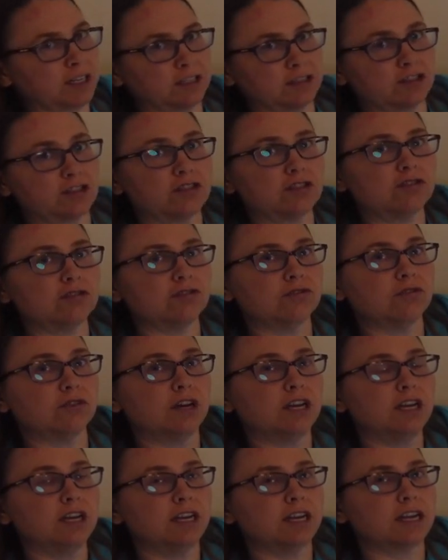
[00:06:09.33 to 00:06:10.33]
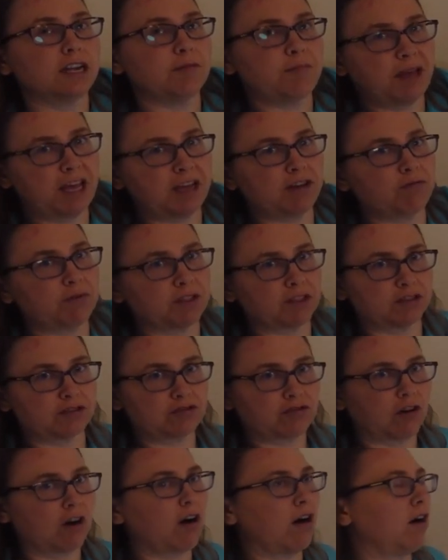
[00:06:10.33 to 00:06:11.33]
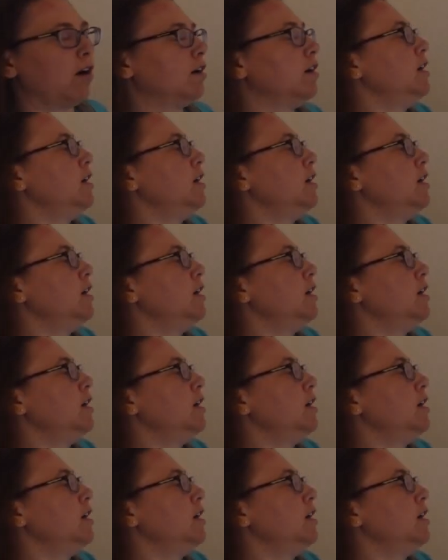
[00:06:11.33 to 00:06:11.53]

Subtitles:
and 2, get paid with a draw,